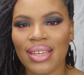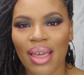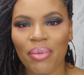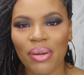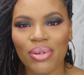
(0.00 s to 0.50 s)
Today
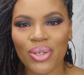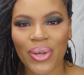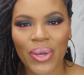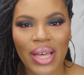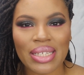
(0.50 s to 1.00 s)
I'm going to be showing
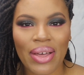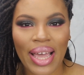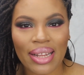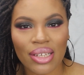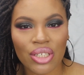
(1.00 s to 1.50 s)
you guys how I
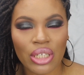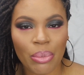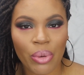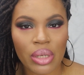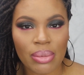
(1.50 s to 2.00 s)
got this
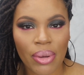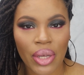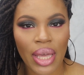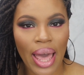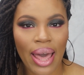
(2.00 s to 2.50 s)
shimmery
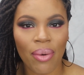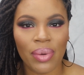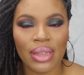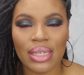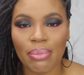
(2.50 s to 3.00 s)
smoky eye
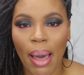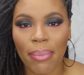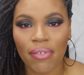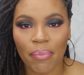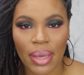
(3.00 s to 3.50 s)
with this pop
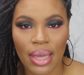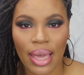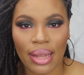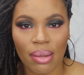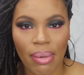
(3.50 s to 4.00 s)
of pink
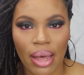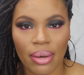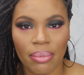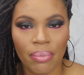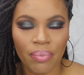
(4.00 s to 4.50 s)
at the
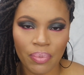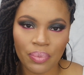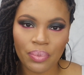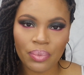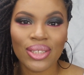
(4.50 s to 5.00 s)
bottom.
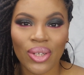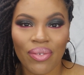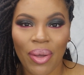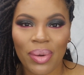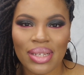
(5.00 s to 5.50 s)
So if
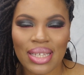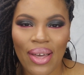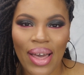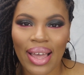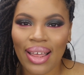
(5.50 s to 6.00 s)
y'all want to see
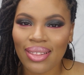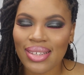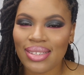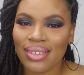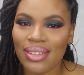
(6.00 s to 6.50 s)
how I got
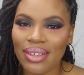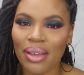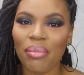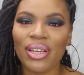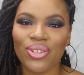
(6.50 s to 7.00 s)
this look,
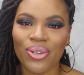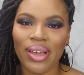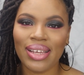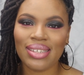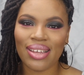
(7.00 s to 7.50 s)
make sure you
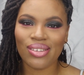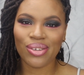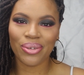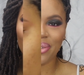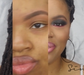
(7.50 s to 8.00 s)
guys stay
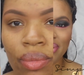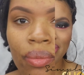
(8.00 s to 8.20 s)
tuned.